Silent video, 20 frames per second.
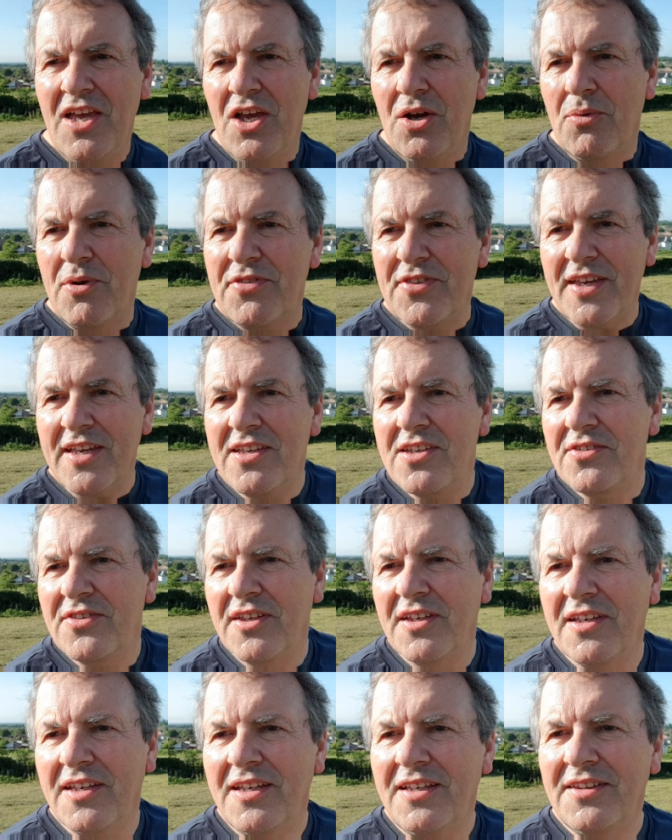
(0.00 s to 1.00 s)
We thank you
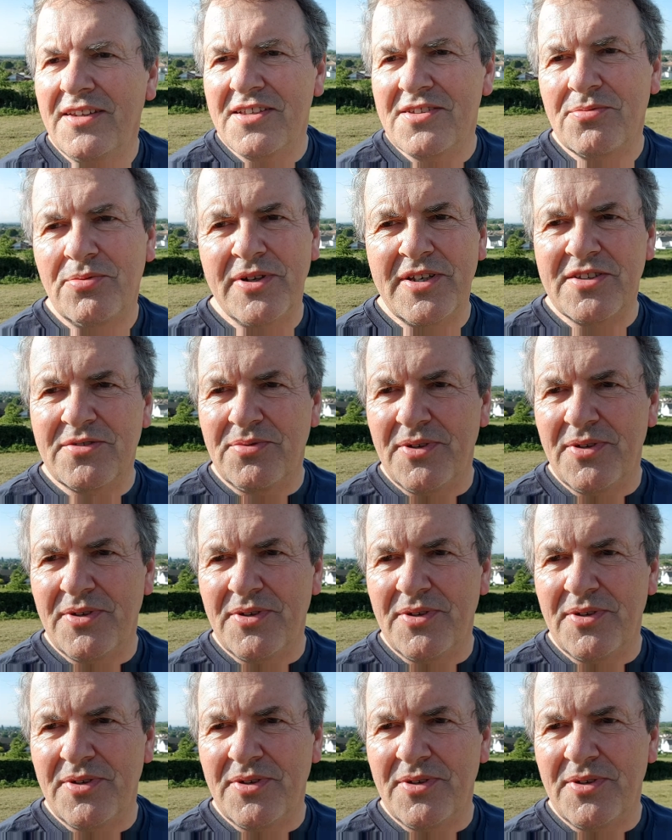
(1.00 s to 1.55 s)
that in these weeks